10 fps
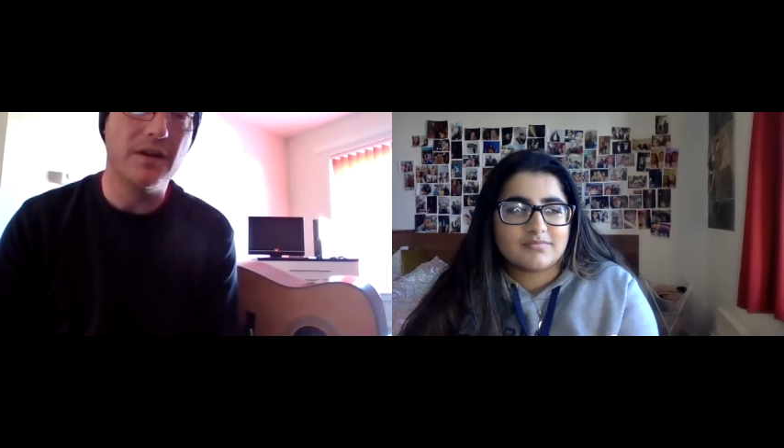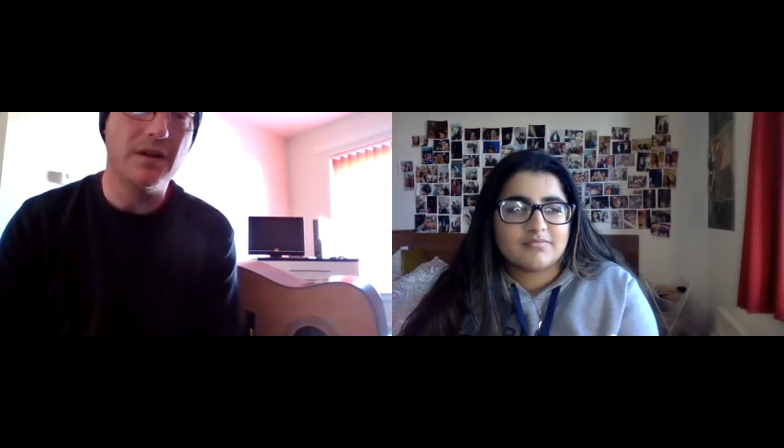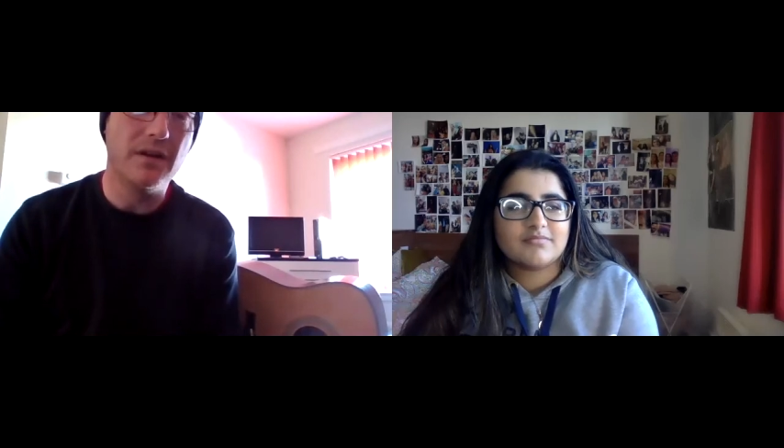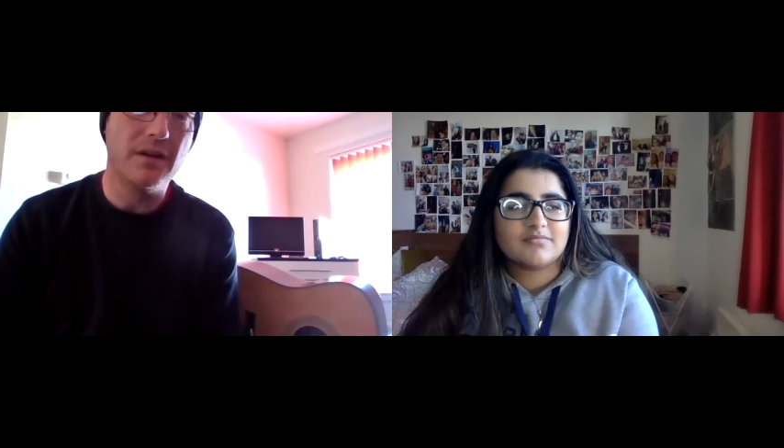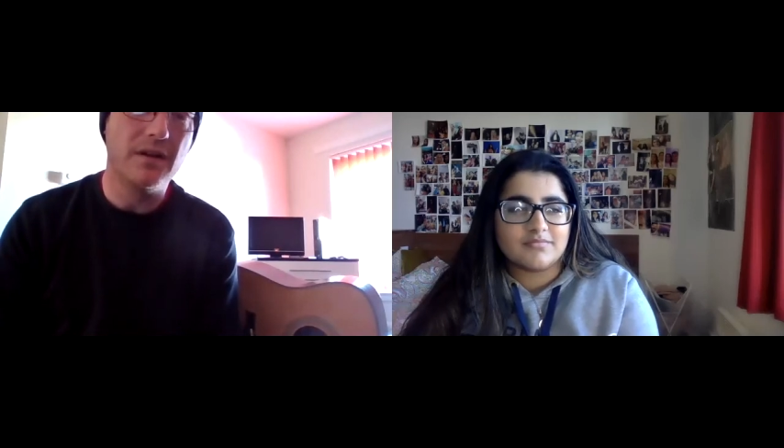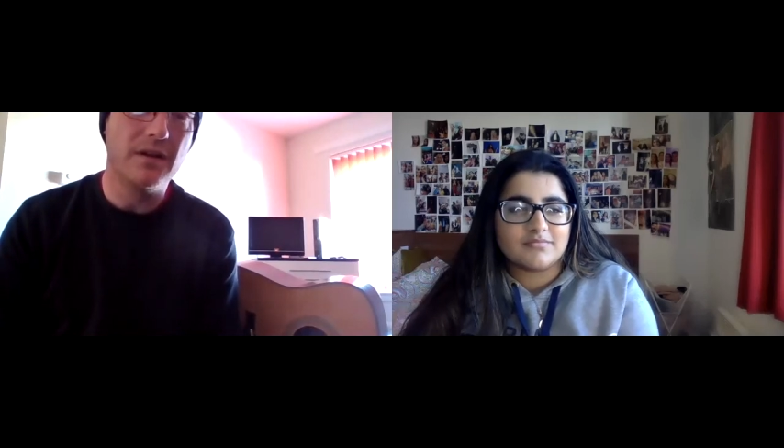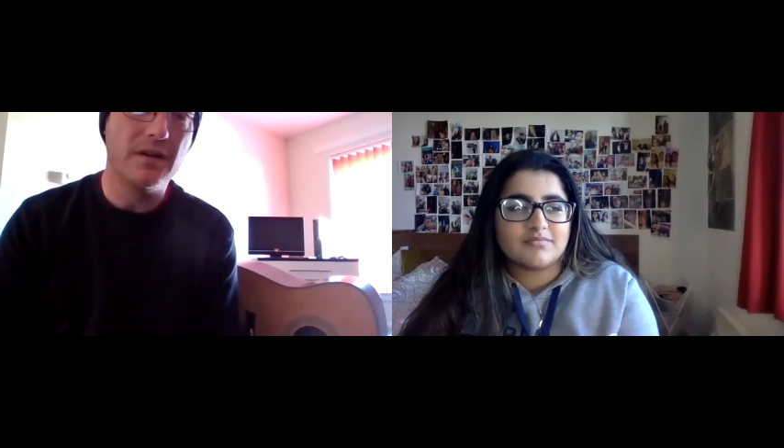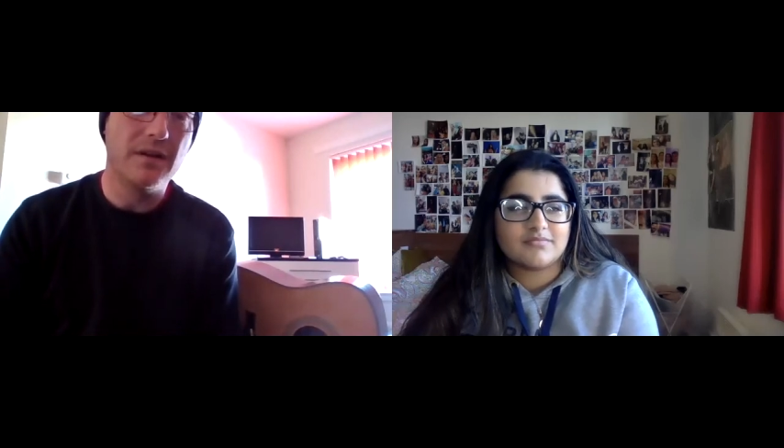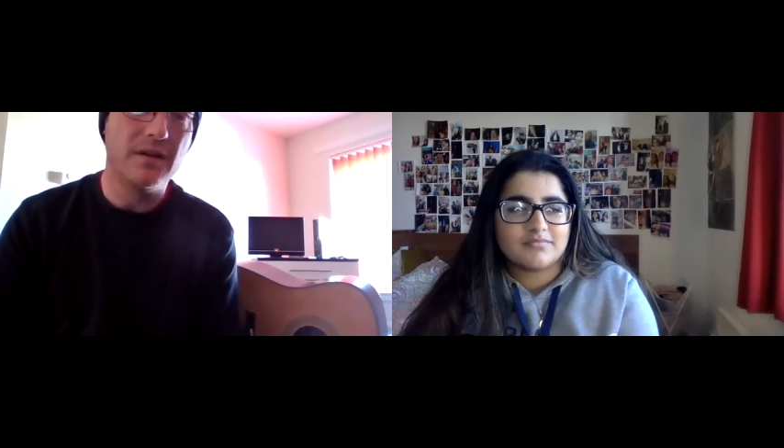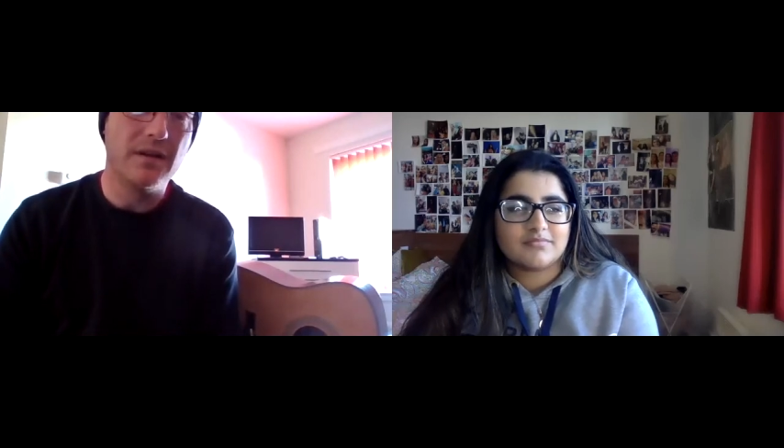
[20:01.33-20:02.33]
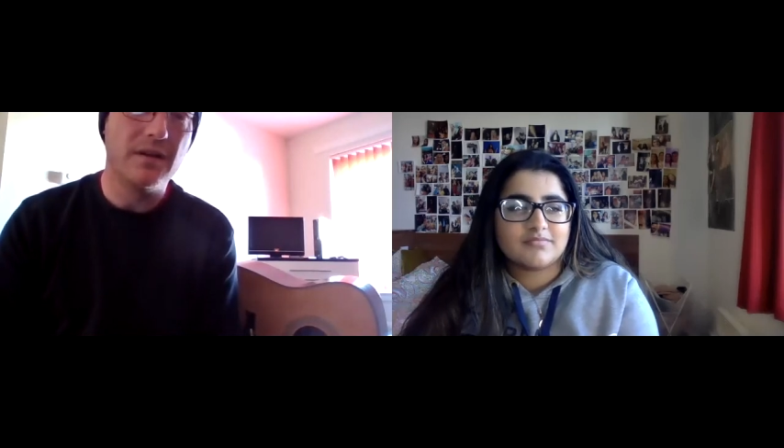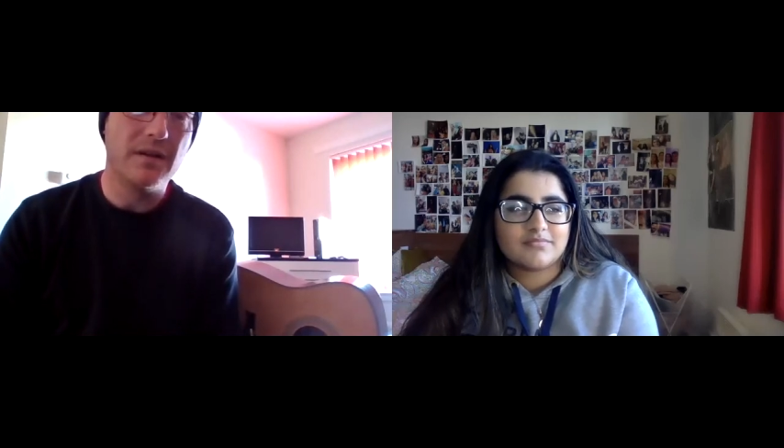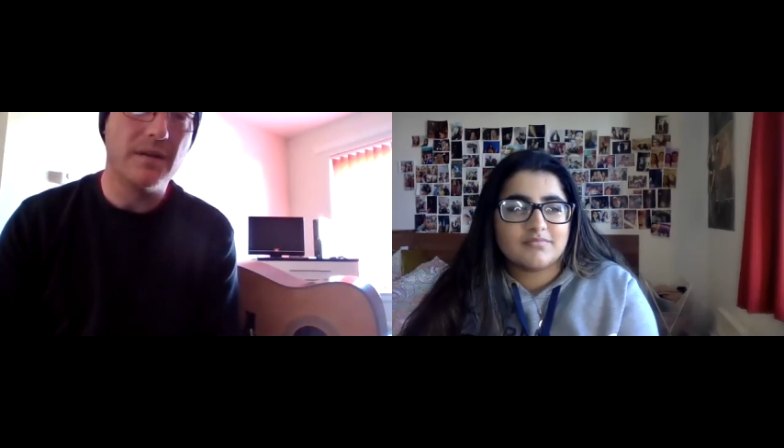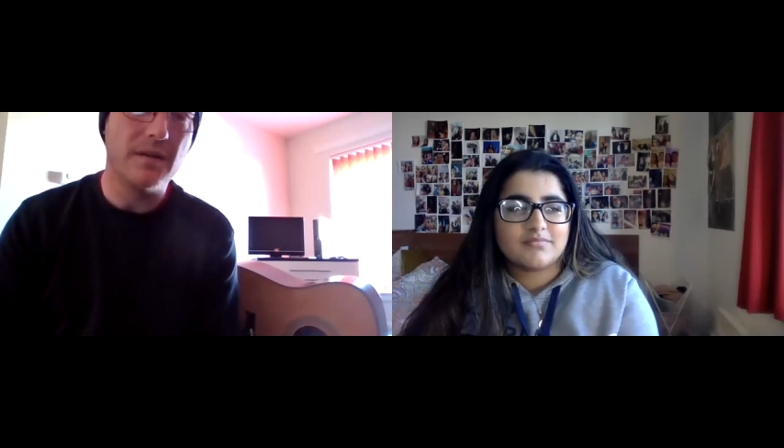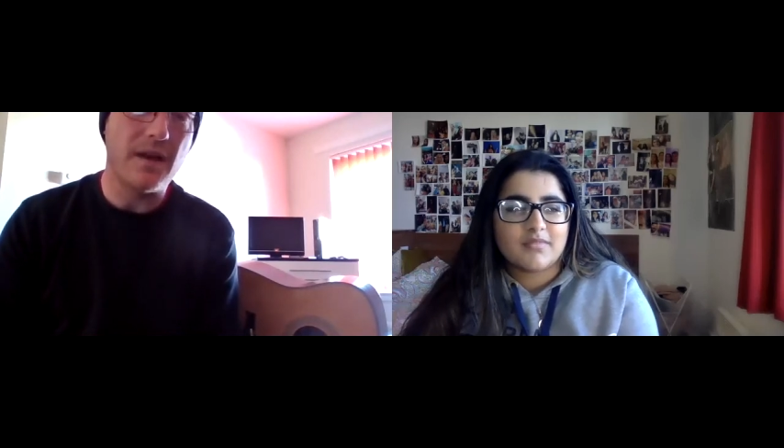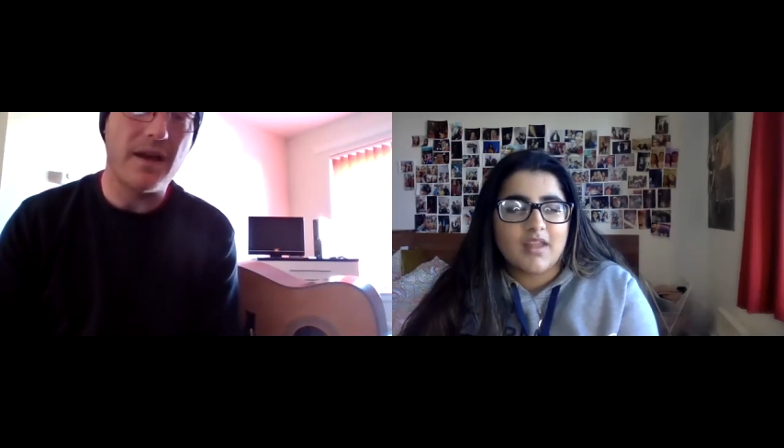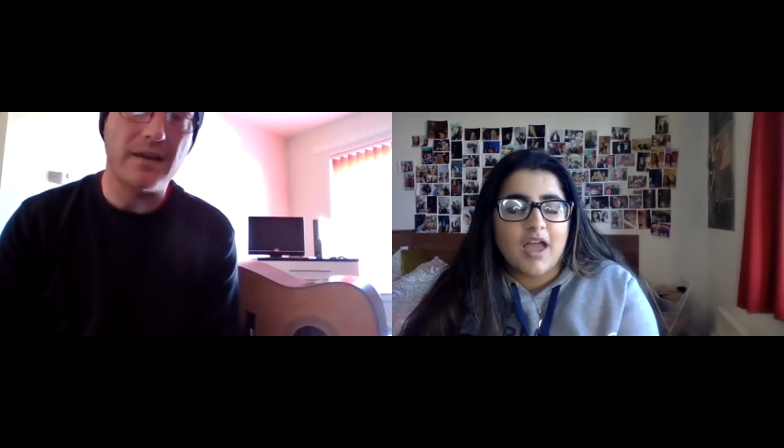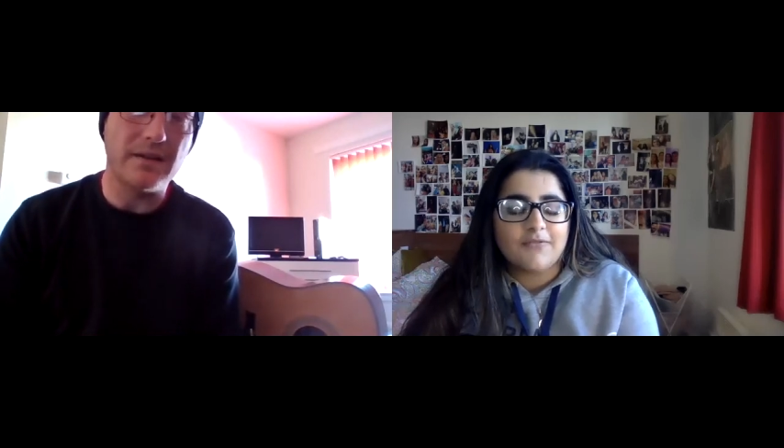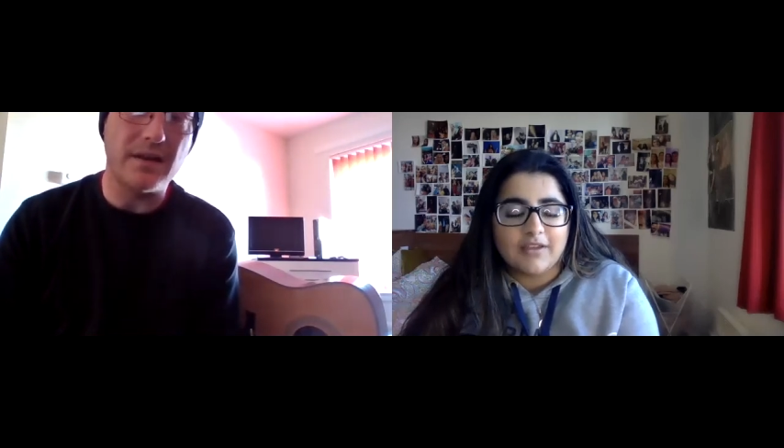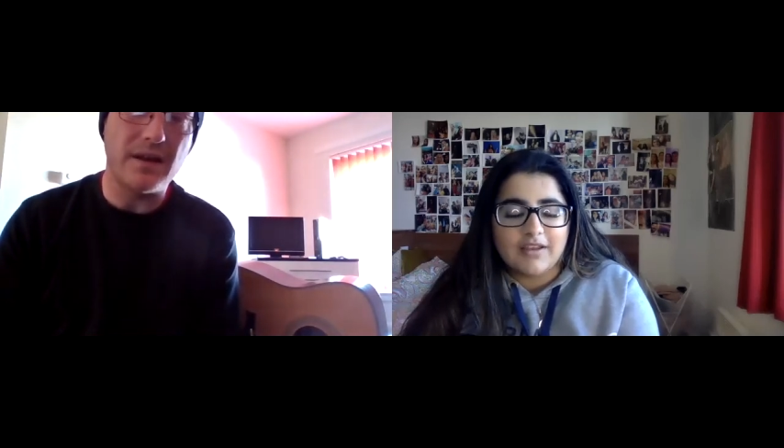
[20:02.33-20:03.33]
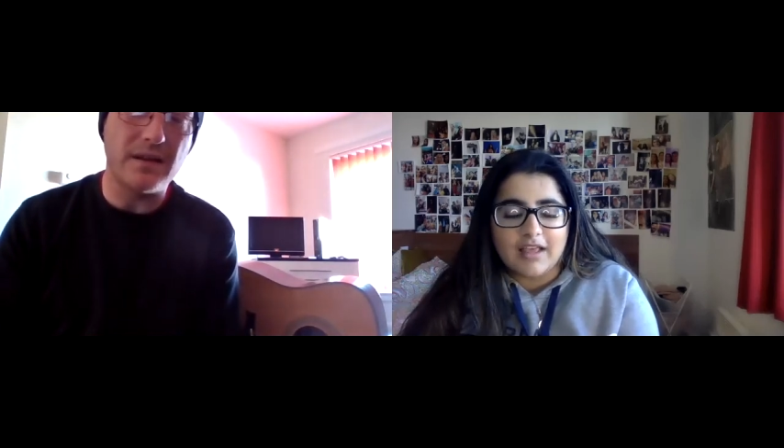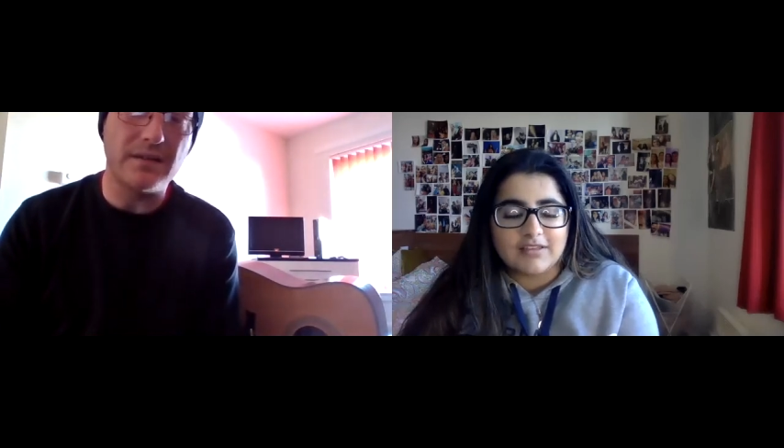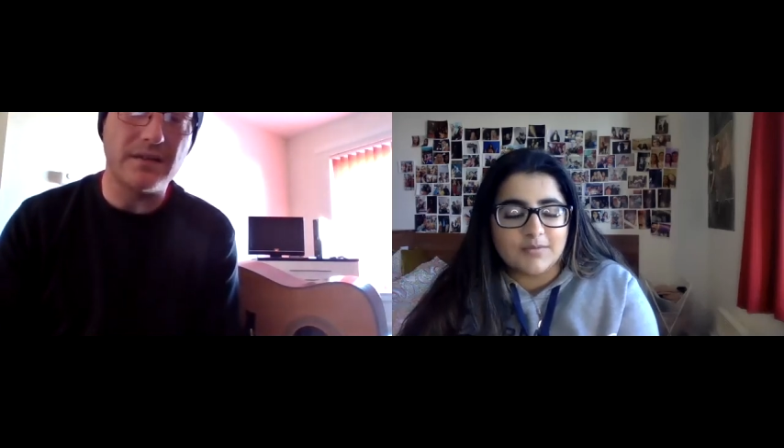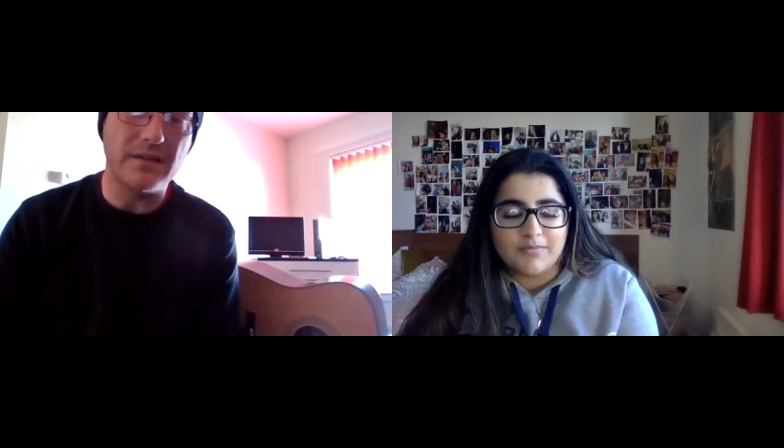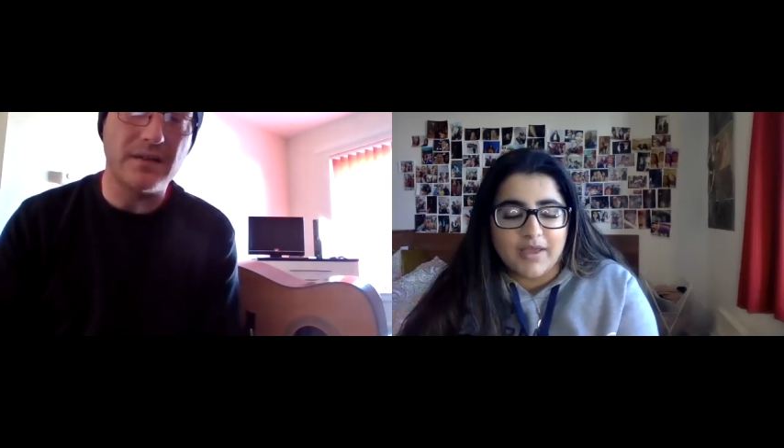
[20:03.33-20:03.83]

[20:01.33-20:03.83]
Mm-hmm. And, I think that's the